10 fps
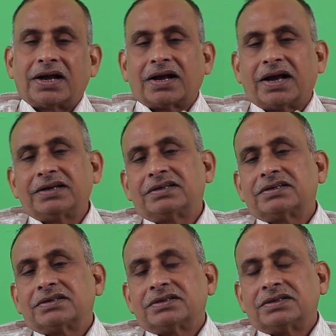and
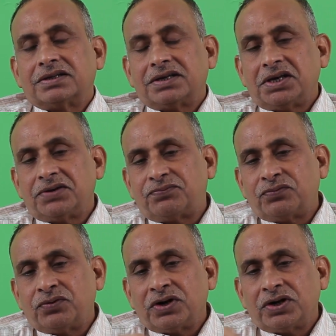if
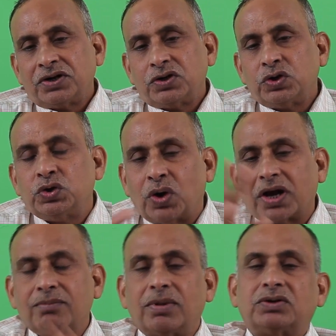you are
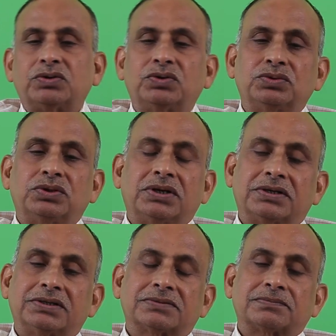able to do
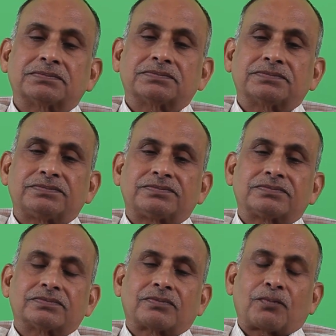this,
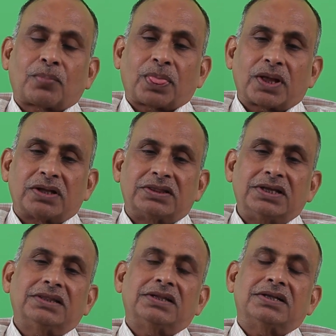
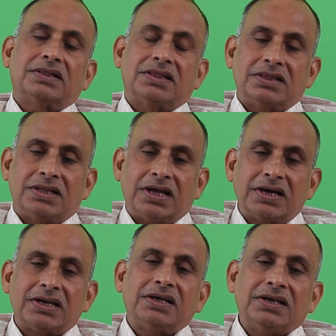then
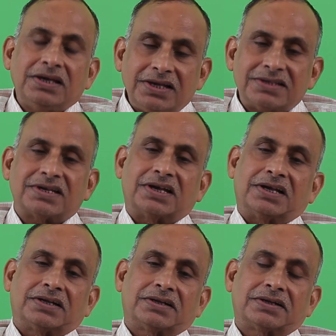there is a
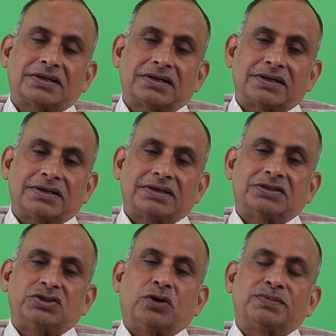
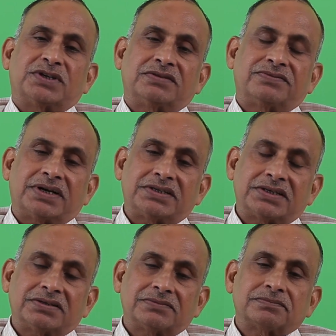job
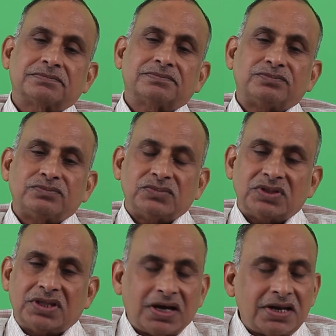satisfaction,
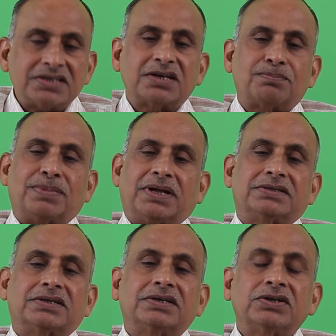there is a
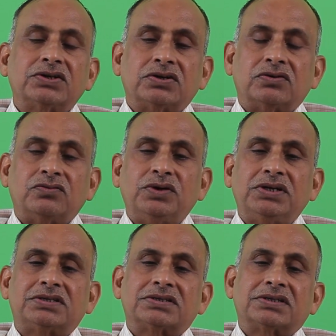pleasure
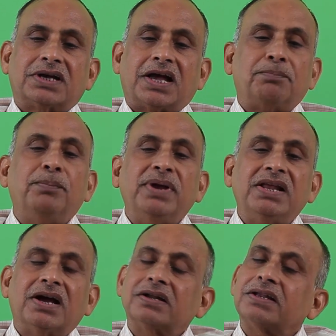which a
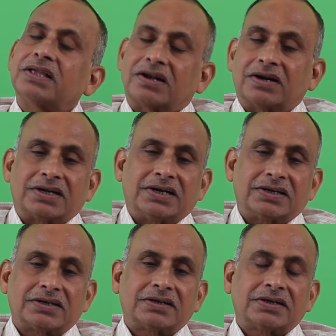billionaire cannot get.